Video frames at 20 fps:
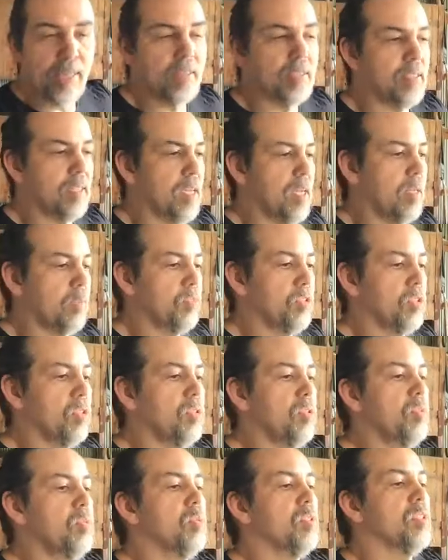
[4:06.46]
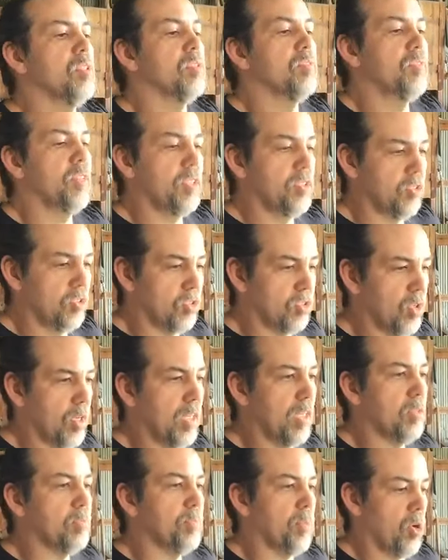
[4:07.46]
at the time too with feats of
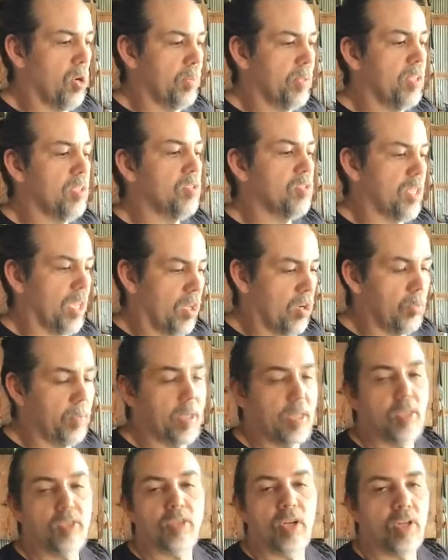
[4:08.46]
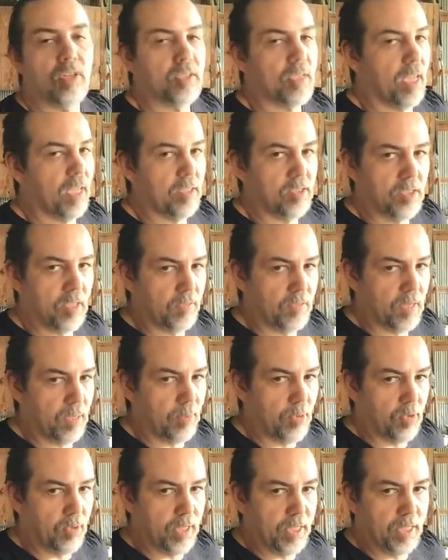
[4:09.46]
strength, barbells, kettlebells, all the kind of stuff that
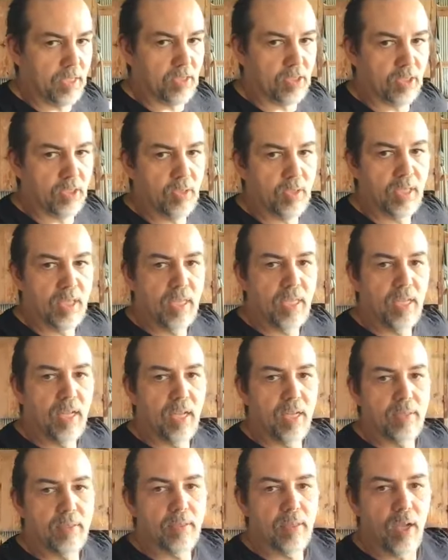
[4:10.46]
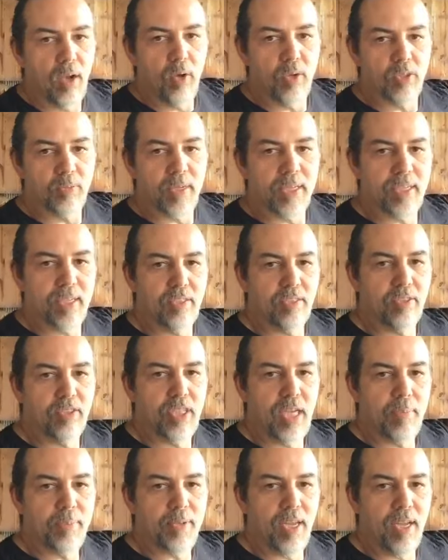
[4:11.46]
I'm already into. Oh, it's my cousin
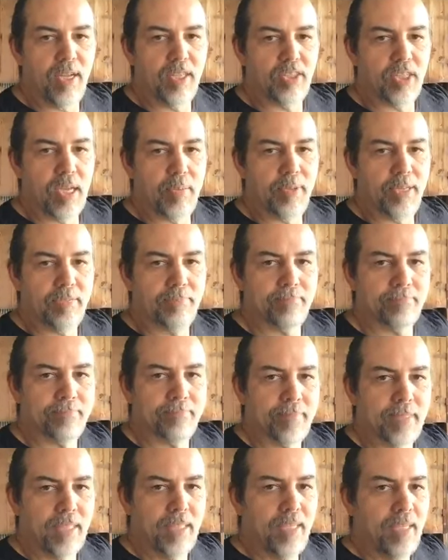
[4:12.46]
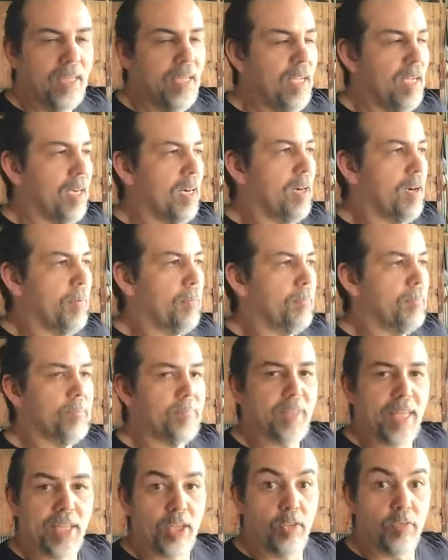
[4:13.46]
Jamie. Hi, Jamie.
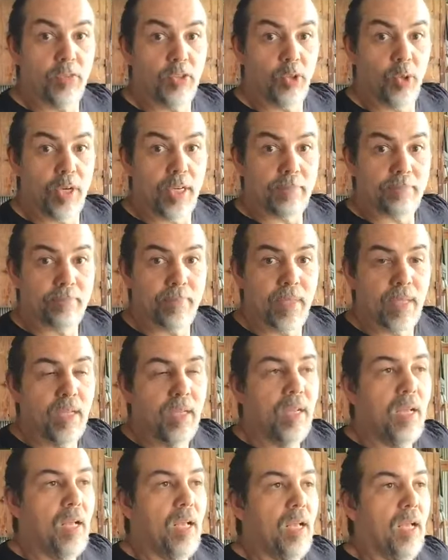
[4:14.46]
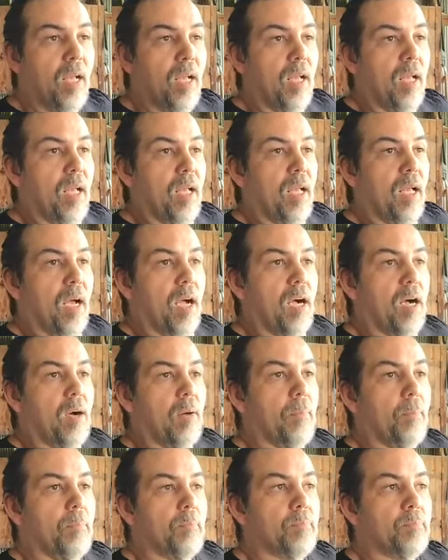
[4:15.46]
Um, thank you for joining.
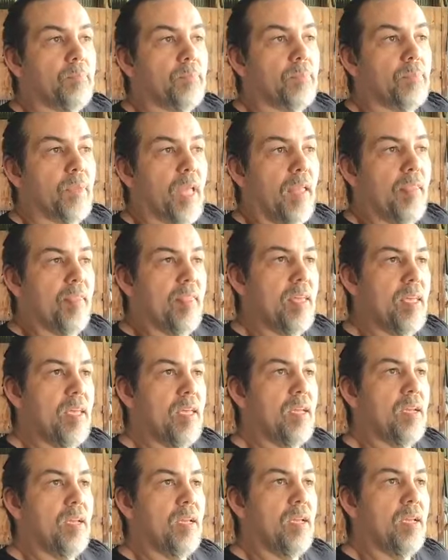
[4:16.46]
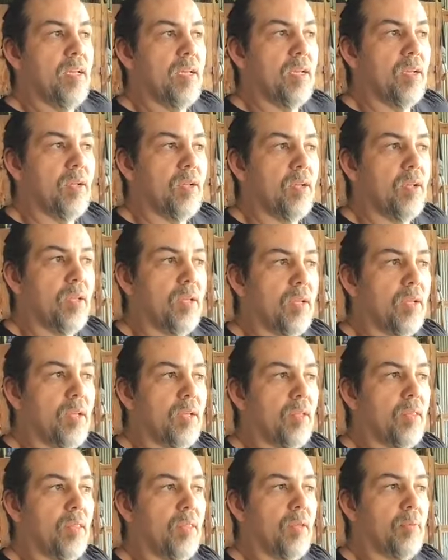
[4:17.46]
Um, and then
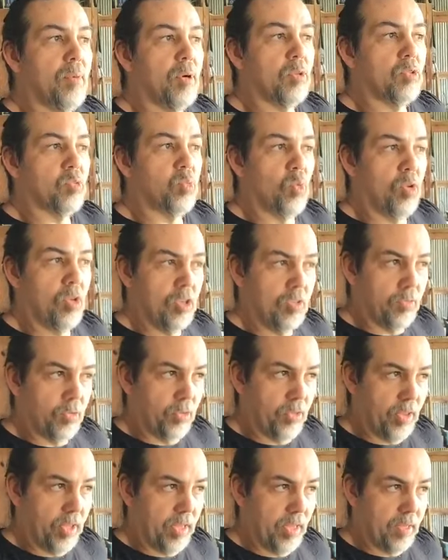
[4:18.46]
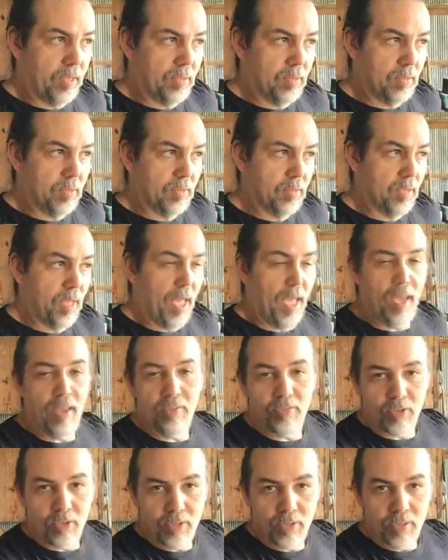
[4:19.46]
the most wonderful thing
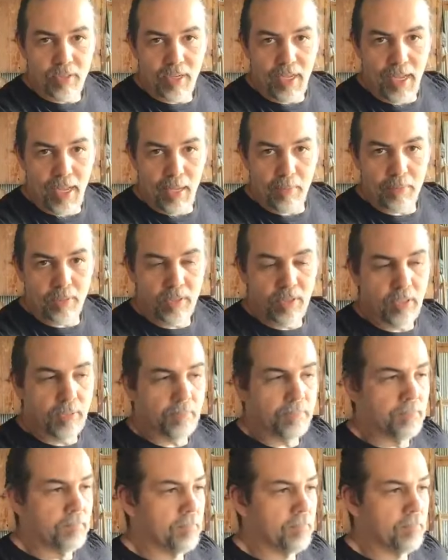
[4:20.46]
ever happened.